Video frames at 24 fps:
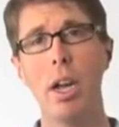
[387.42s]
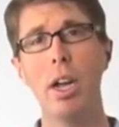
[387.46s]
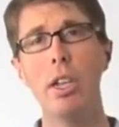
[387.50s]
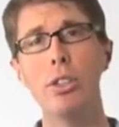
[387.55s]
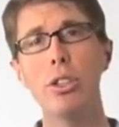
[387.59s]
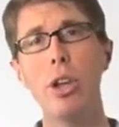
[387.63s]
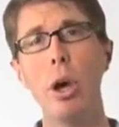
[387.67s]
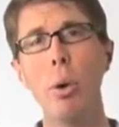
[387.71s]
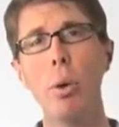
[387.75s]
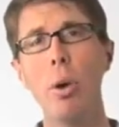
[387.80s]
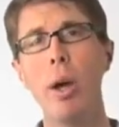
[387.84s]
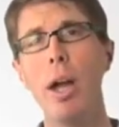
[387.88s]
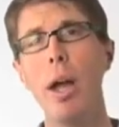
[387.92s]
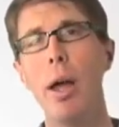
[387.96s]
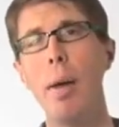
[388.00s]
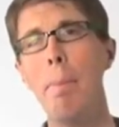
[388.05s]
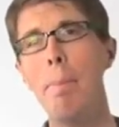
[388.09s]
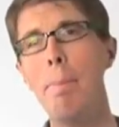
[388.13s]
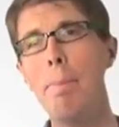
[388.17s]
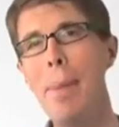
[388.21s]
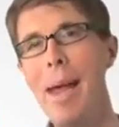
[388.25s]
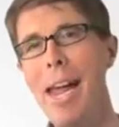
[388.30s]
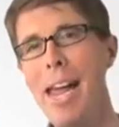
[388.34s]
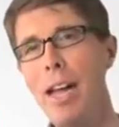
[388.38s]
So
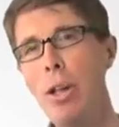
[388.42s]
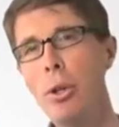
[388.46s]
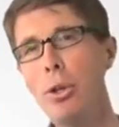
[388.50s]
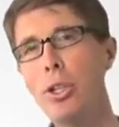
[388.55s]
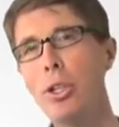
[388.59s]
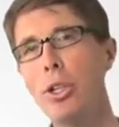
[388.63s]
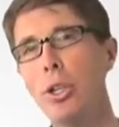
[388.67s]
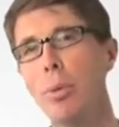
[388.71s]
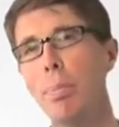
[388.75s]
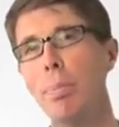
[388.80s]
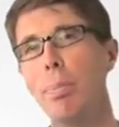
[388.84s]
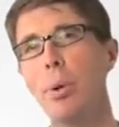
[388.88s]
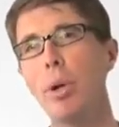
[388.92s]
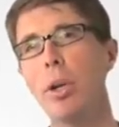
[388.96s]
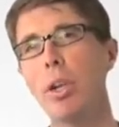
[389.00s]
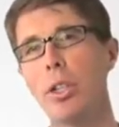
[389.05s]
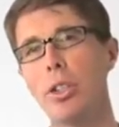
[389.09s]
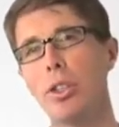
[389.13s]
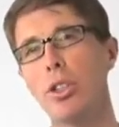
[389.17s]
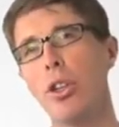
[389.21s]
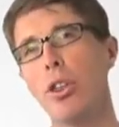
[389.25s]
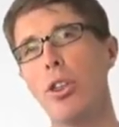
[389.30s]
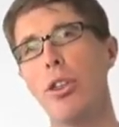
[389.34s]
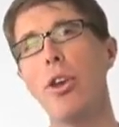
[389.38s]
mail your
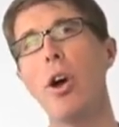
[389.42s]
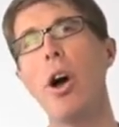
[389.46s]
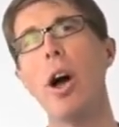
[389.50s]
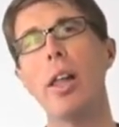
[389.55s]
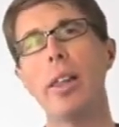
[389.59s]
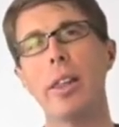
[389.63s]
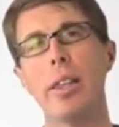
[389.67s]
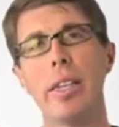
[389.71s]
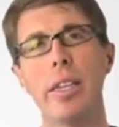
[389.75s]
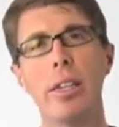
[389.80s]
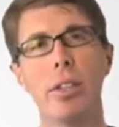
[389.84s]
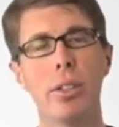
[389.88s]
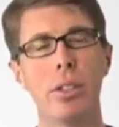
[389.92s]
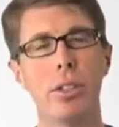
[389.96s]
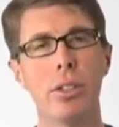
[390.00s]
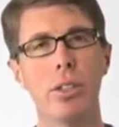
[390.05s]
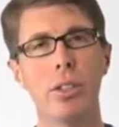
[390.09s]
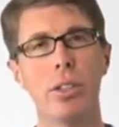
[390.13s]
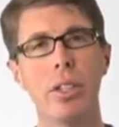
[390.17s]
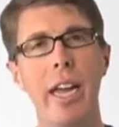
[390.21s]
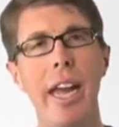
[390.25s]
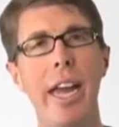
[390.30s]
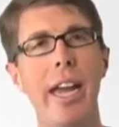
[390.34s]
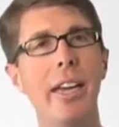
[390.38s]
book to thought
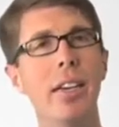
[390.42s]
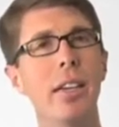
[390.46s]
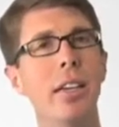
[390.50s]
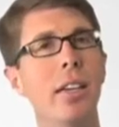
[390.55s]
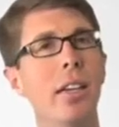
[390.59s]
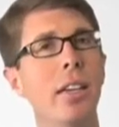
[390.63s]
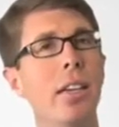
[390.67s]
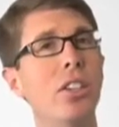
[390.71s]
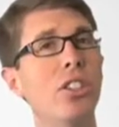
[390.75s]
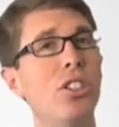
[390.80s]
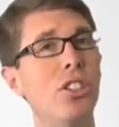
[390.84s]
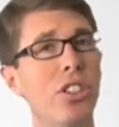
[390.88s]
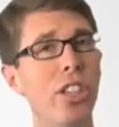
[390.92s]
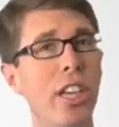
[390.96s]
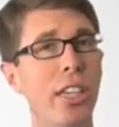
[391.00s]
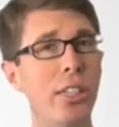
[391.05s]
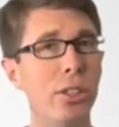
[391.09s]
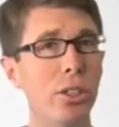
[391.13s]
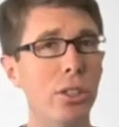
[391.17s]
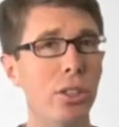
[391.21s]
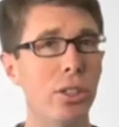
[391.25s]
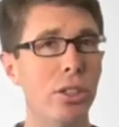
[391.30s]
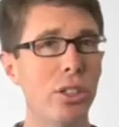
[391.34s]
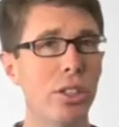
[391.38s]
leaders and
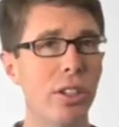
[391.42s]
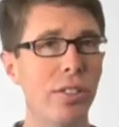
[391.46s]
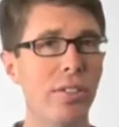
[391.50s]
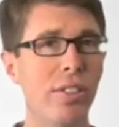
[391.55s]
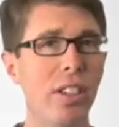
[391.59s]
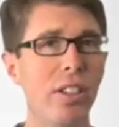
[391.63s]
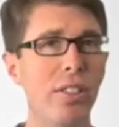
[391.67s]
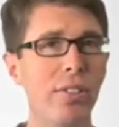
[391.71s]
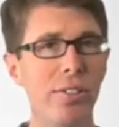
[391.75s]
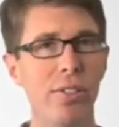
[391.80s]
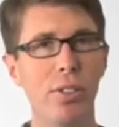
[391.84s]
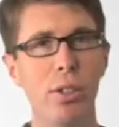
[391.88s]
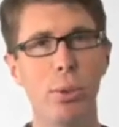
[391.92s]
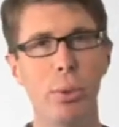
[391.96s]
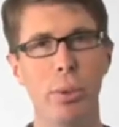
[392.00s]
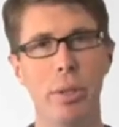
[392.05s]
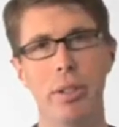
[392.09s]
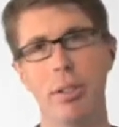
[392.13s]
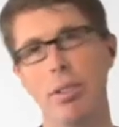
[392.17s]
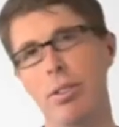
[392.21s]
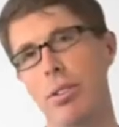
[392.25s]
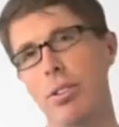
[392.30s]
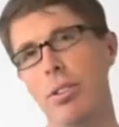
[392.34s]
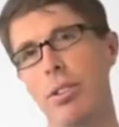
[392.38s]
centers of
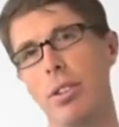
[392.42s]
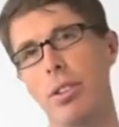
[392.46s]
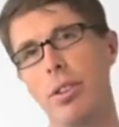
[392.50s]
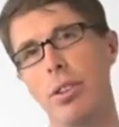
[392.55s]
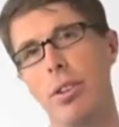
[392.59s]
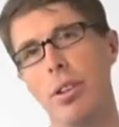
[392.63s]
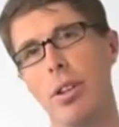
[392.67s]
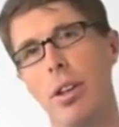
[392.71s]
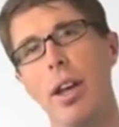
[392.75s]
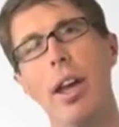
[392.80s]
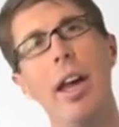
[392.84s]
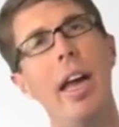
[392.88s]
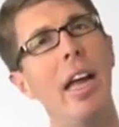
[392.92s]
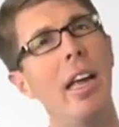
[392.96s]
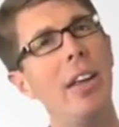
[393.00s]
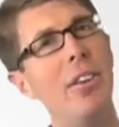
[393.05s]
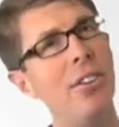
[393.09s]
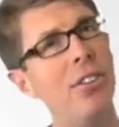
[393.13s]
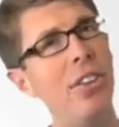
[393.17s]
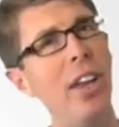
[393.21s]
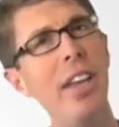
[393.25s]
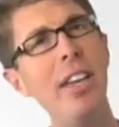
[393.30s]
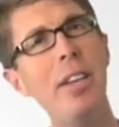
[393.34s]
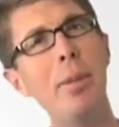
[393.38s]
influence.
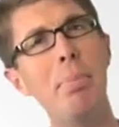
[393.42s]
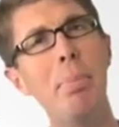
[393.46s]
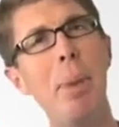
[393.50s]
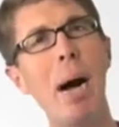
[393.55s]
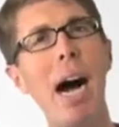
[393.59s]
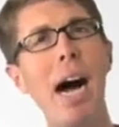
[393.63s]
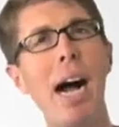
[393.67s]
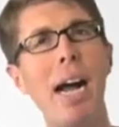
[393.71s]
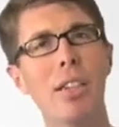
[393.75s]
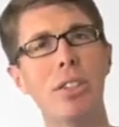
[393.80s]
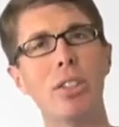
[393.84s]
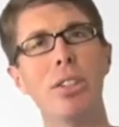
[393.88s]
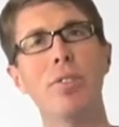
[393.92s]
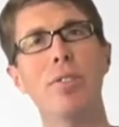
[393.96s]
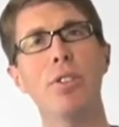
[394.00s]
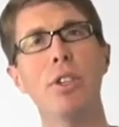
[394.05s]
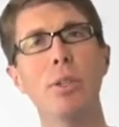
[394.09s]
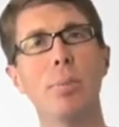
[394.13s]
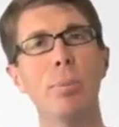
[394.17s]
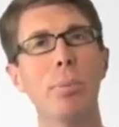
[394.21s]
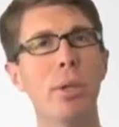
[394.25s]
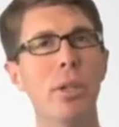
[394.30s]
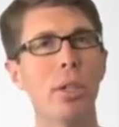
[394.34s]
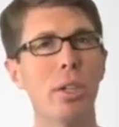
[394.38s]
Send a box of
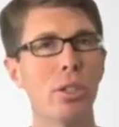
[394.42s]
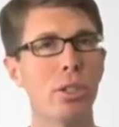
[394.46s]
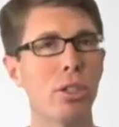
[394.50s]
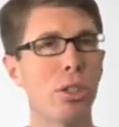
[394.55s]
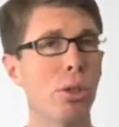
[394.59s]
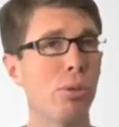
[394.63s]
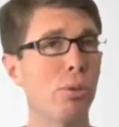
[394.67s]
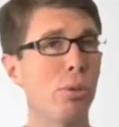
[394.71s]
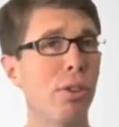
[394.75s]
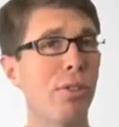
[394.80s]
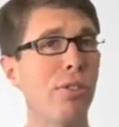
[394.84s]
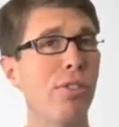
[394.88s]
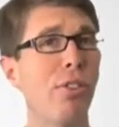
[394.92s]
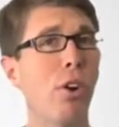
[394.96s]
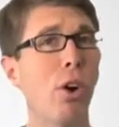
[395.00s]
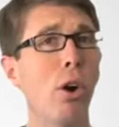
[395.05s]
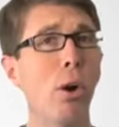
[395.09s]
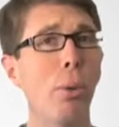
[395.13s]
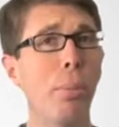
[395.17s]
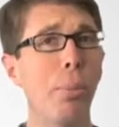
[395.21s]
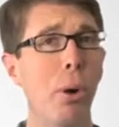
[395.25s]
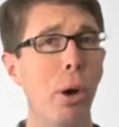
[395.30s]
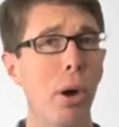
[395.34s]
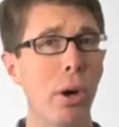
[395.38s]
your books to
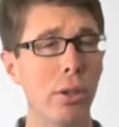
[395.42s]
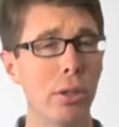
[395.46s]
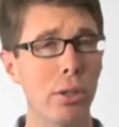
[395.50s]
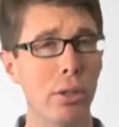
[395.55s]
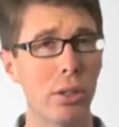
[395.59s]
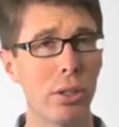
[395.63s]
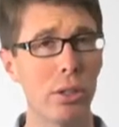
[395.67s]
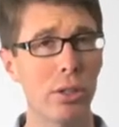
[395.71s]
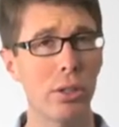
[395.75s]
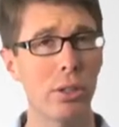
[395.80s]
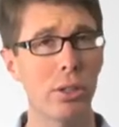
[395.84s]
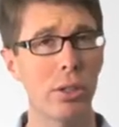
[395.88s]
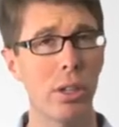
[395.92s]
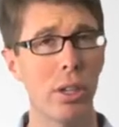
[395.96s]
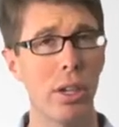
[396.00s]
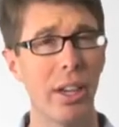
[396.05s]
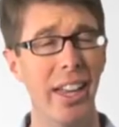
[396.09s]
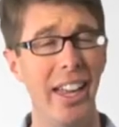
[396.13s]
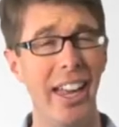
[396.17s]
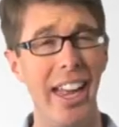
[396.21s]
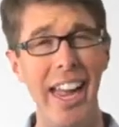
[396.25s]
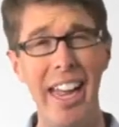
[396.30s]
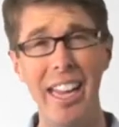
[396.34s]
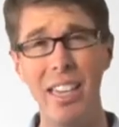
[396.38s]
referral partners
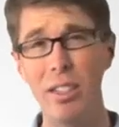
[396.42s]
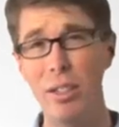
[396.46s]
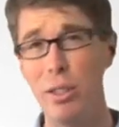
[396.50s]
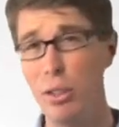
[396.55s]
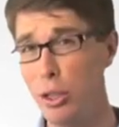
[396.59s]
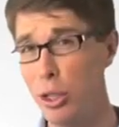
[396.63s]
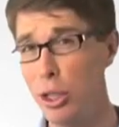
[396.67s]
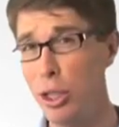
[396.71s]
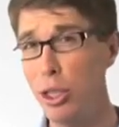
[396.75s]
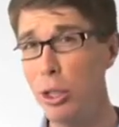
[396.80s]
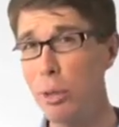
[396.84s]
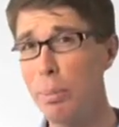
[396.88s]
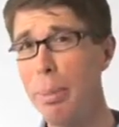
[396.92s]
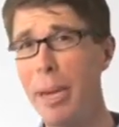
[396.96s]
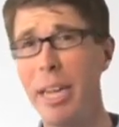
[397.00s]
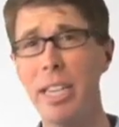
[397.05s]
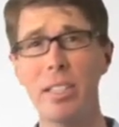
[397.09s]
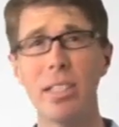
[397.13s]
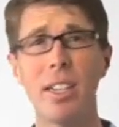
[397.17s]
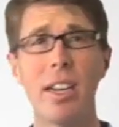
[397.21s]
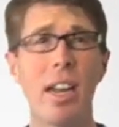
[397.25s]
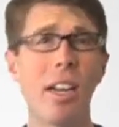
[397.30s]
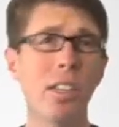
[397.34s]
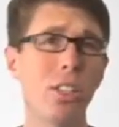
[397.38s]
and to your
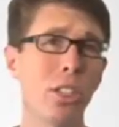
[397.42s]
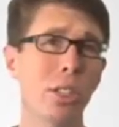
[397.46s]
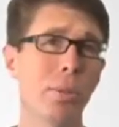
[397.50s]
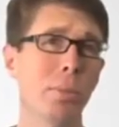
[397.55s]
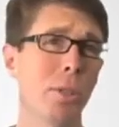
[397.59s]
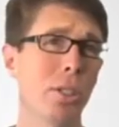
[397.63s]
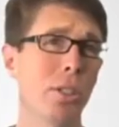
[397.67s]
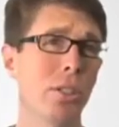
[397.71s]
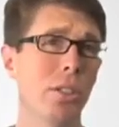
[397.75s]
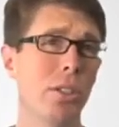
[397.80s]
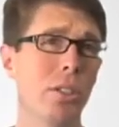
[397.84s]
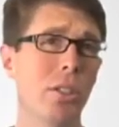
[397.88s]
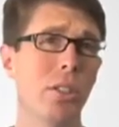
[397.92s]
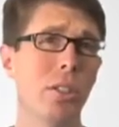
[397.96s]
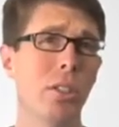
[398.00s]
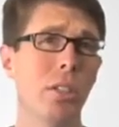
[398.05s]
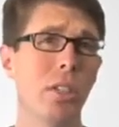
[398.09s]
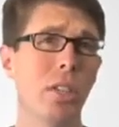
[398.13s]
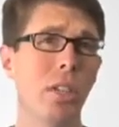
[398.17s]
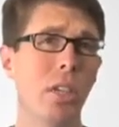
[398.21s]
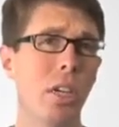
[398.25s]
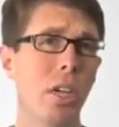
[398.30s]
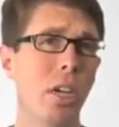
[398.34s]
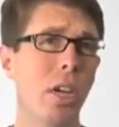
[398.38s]
best customers.
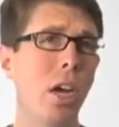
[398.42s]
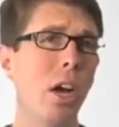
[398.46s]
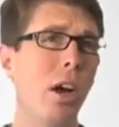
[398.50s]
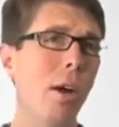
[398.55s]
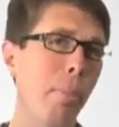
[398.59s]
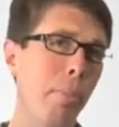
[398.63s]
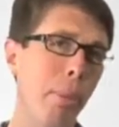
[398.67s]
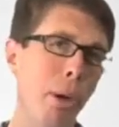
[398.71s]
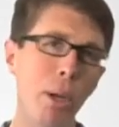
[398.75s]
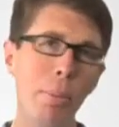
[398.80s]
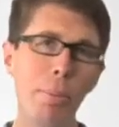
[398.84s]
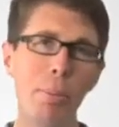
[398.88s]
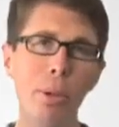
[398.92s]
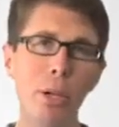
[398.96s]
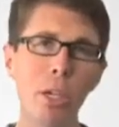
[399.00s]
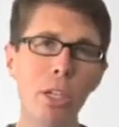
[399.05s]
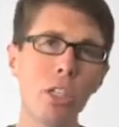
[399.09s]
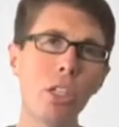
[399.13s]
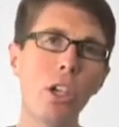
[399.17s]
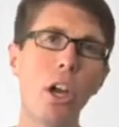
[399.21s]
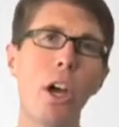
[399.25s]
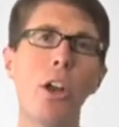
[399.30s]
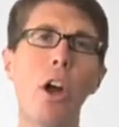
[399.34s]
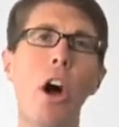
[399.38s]
Put
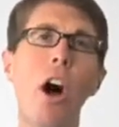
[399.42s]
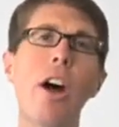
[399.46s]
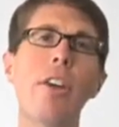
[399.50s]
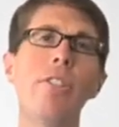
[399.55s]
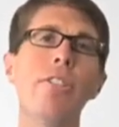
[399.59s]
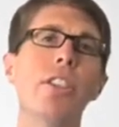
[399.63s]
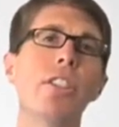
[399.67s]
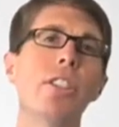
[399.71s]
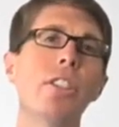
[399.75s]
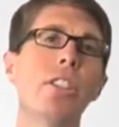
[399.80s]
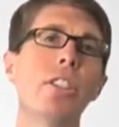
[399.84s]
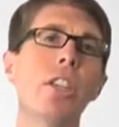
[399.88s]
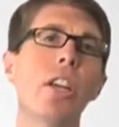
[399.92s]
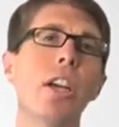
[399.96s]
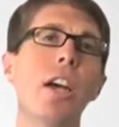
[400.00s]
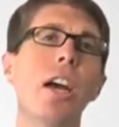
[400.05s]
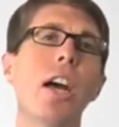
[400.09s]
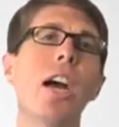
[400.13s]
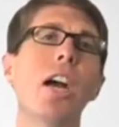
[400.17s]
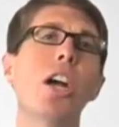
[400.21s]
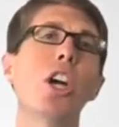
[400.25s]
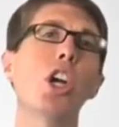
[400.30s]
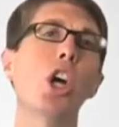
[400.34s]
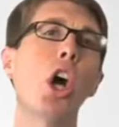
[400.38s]
books on office
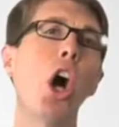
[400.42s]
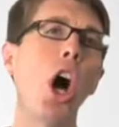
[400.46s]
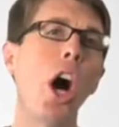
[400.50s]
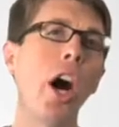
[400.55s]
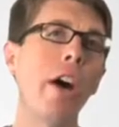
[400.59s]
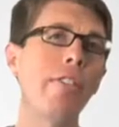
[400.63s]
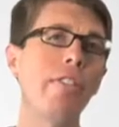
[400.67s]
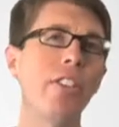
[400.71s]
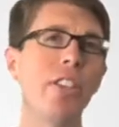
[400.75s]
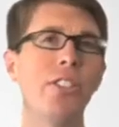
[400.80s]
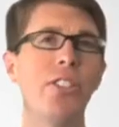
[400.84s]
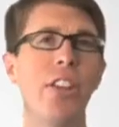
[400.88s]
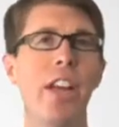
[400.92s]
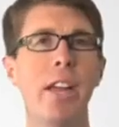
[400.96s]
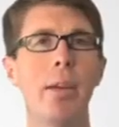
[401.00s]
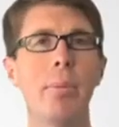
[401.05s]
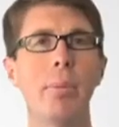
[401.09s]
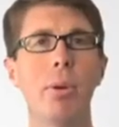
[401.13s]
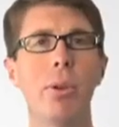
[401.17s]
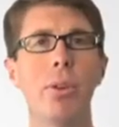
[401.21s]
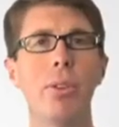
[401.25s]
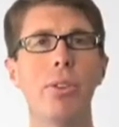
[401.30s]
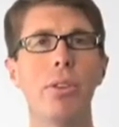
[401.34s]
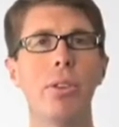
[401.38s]
coffee
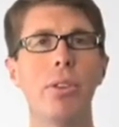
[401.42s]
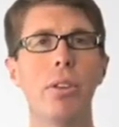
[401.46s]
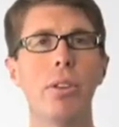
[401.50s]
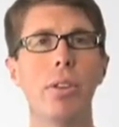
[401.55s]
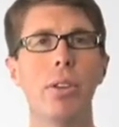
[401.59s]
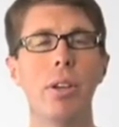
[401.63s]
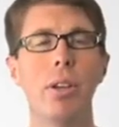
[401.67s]
tables.